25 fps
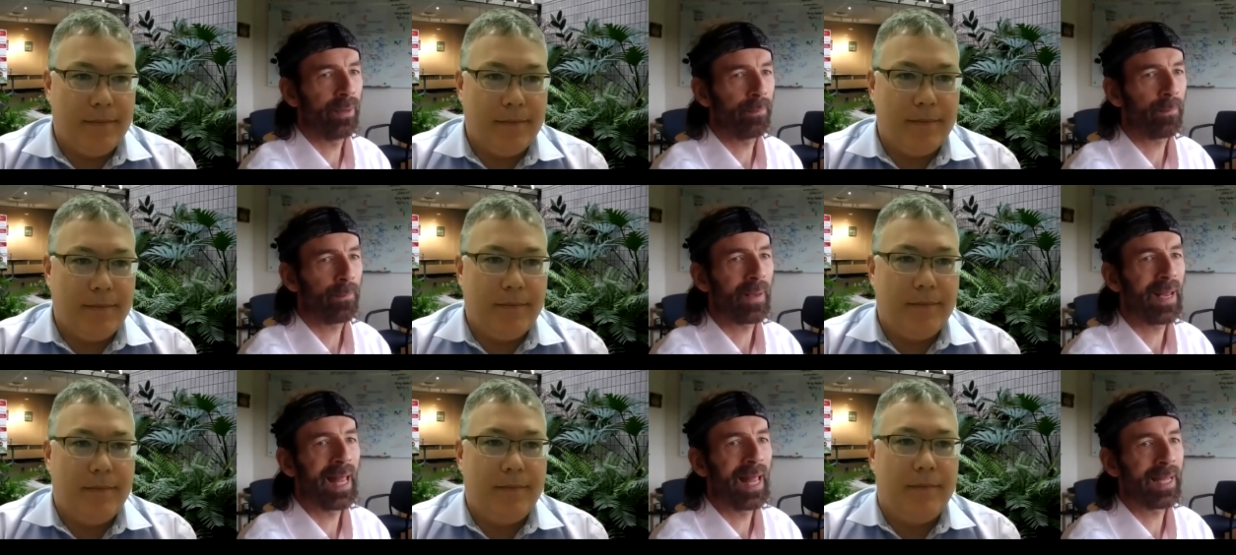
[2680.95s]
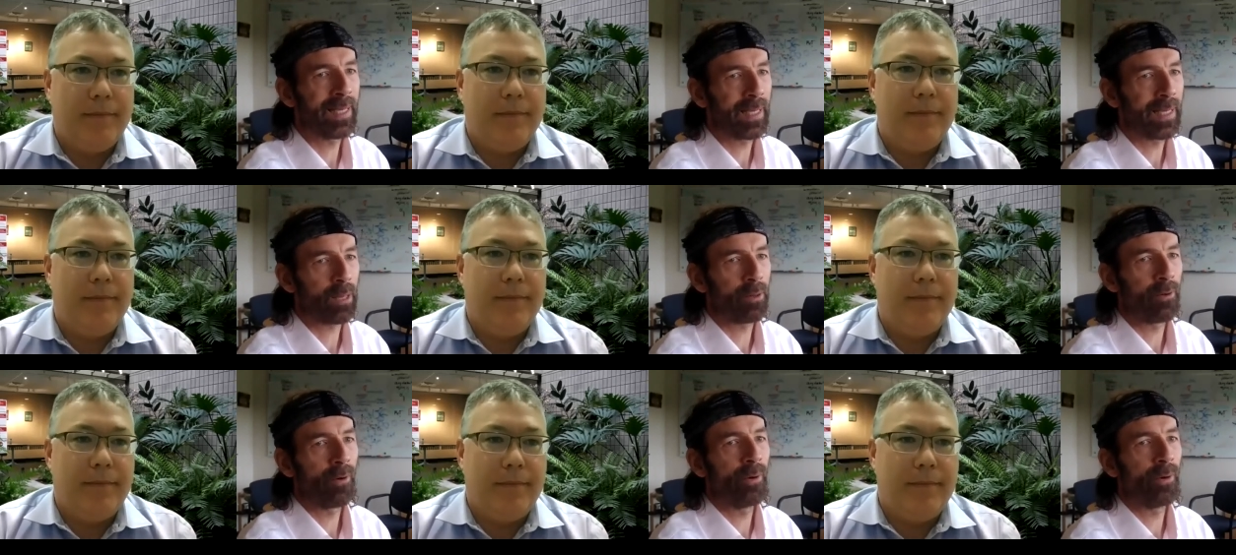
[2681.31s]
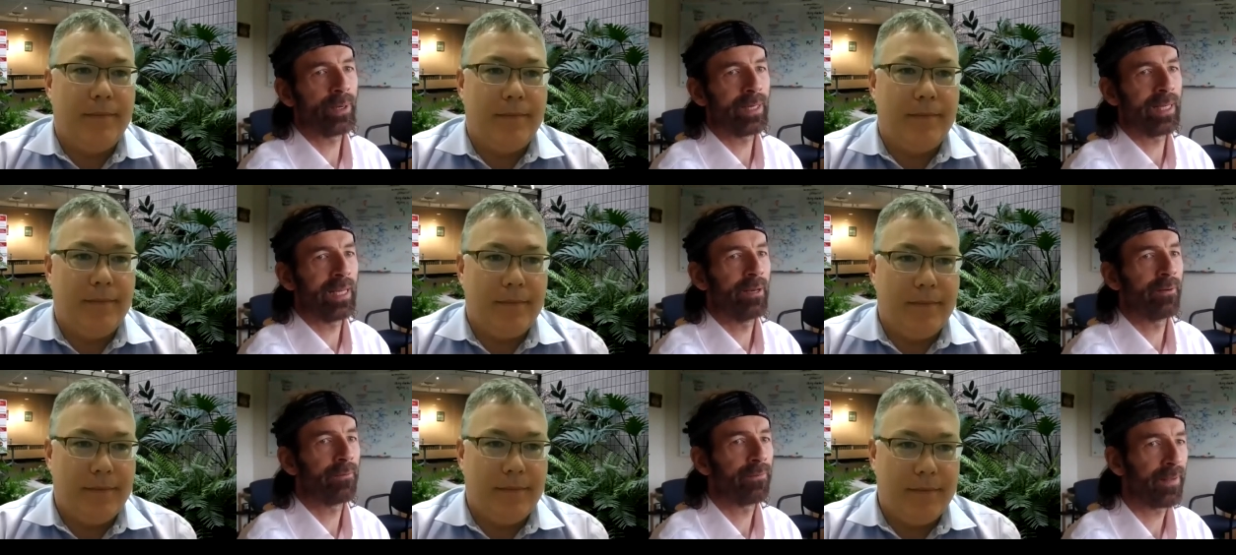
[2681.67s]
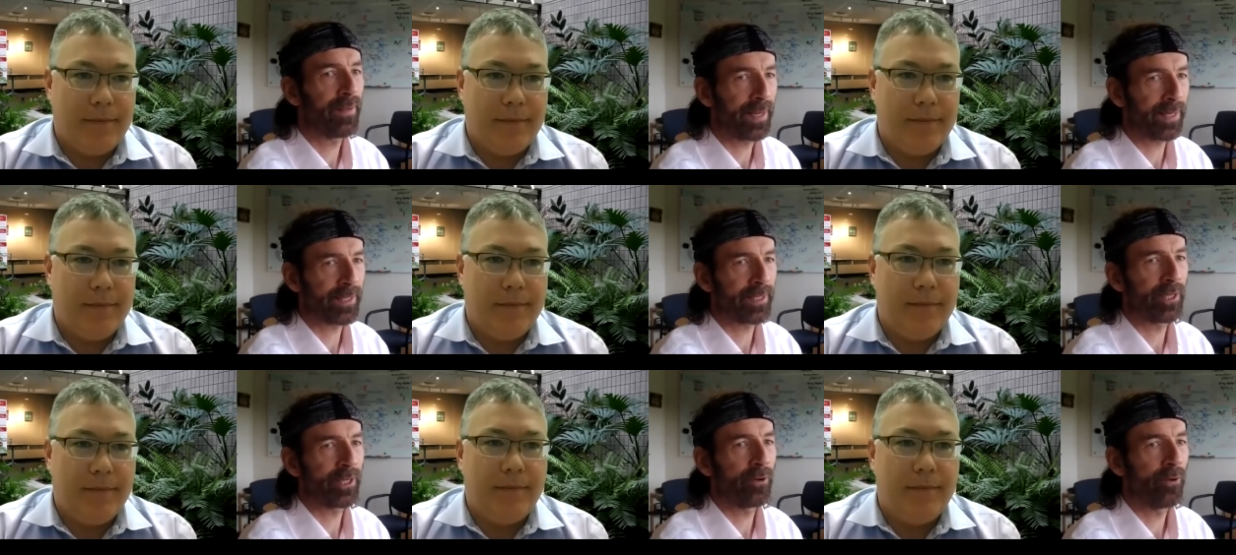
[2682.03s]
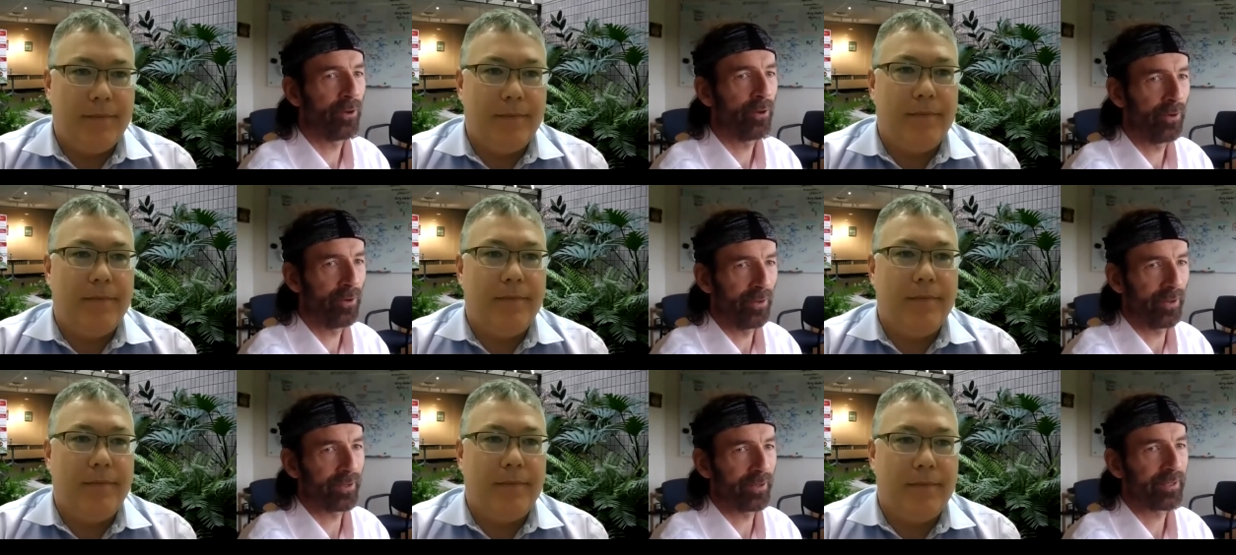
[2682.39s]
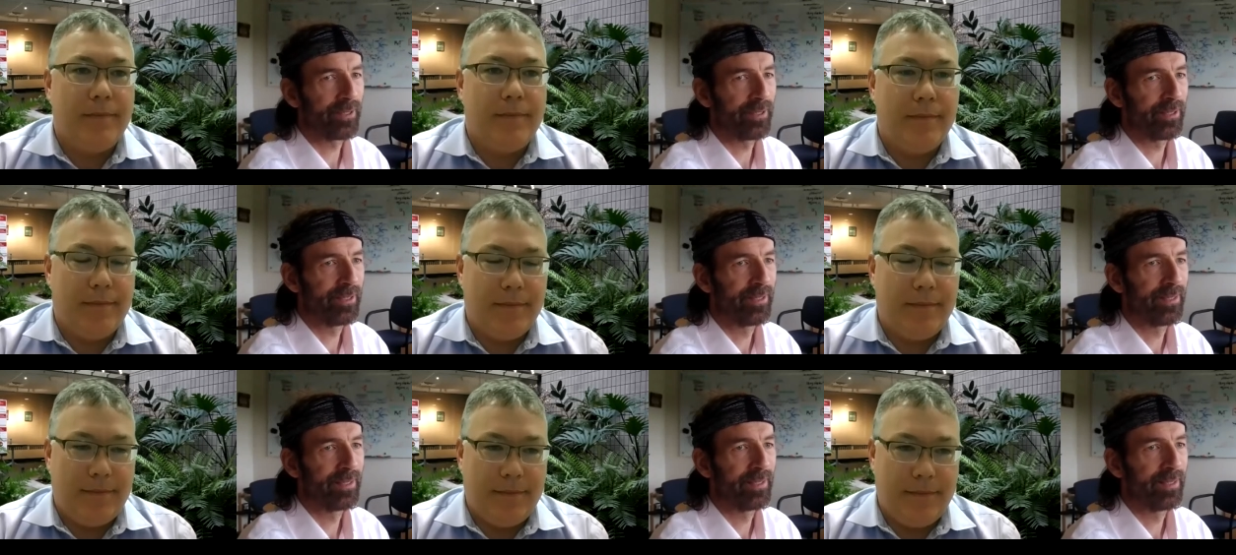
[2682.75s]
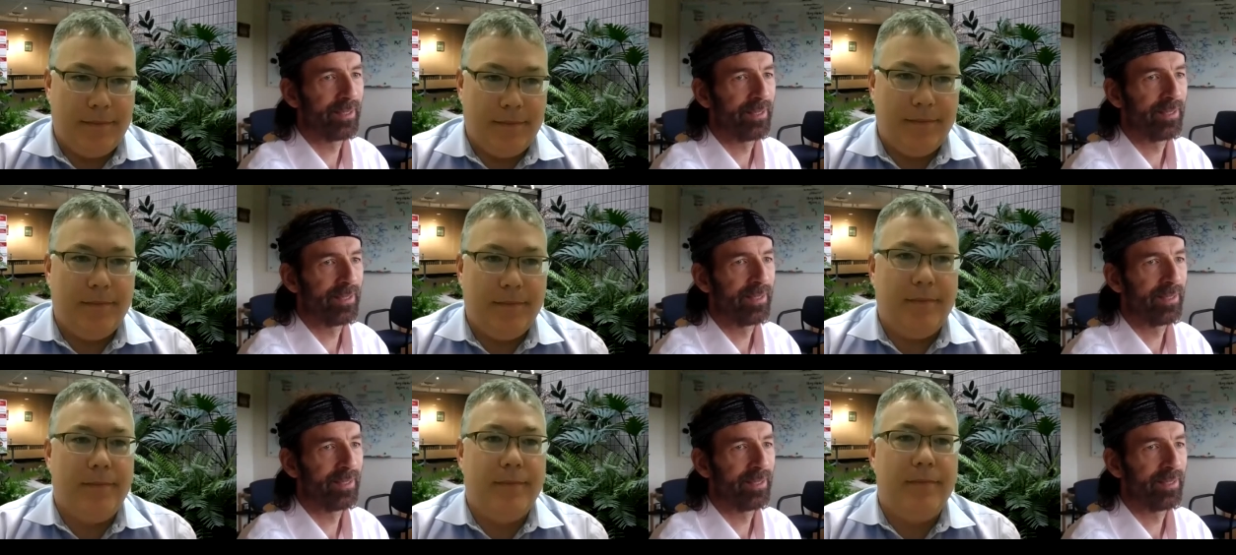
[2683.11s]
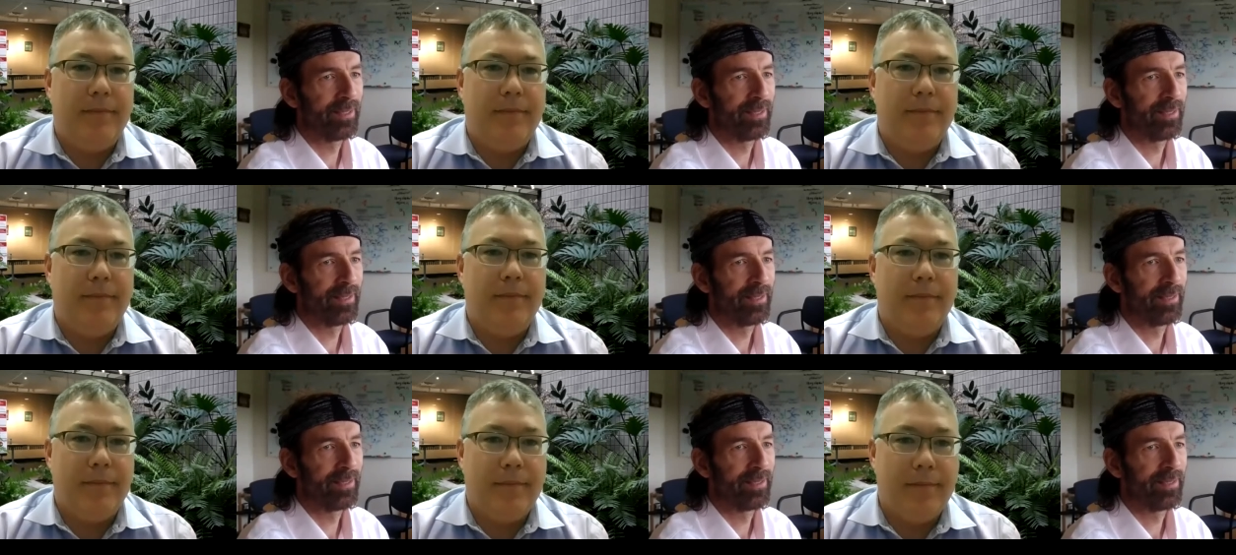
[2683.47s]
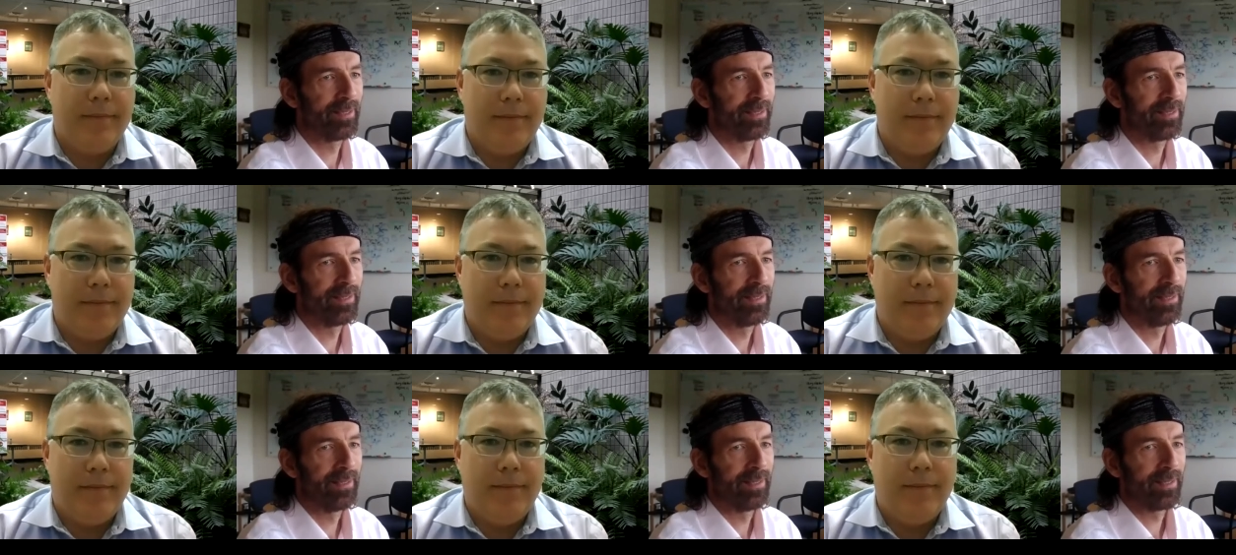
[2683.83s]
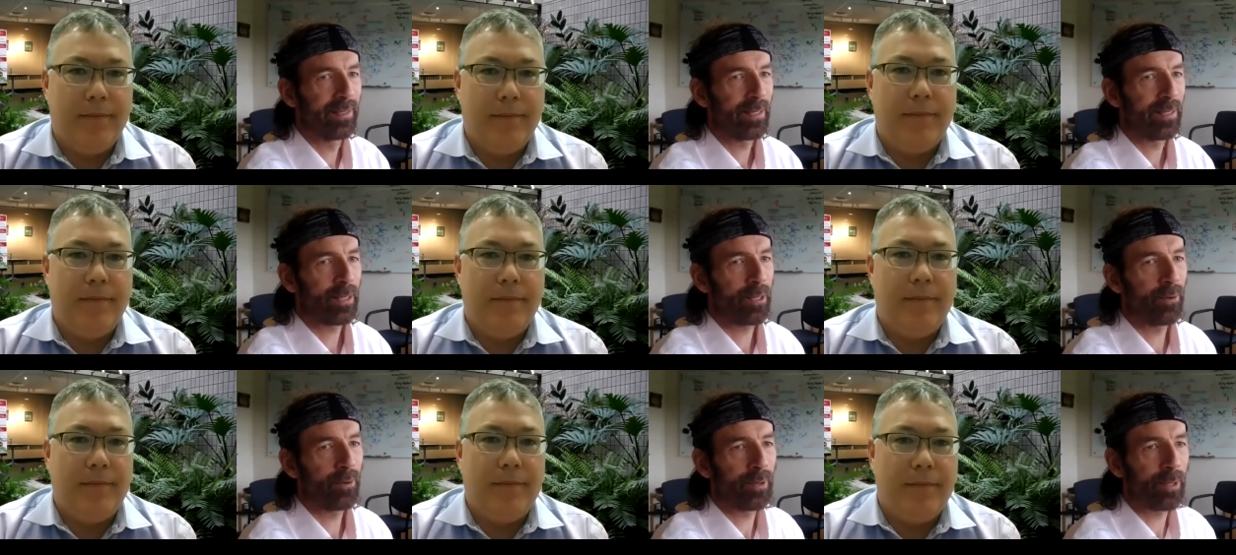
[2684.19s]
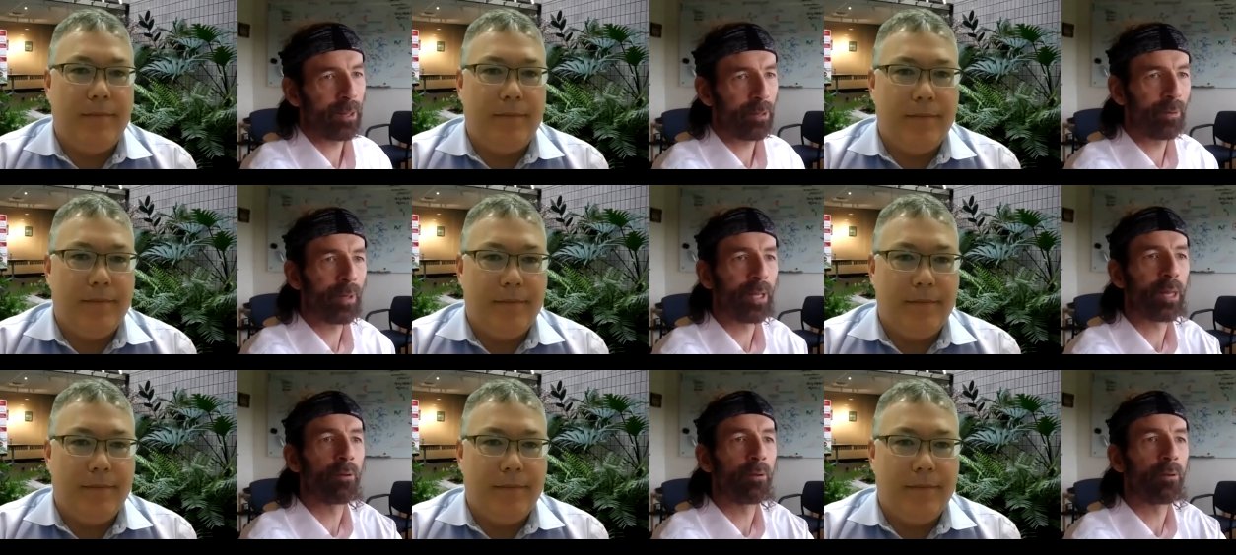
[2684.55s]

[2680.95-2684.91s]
Speaker 1: plant is already infected or not. Mm-hmm. So, so it's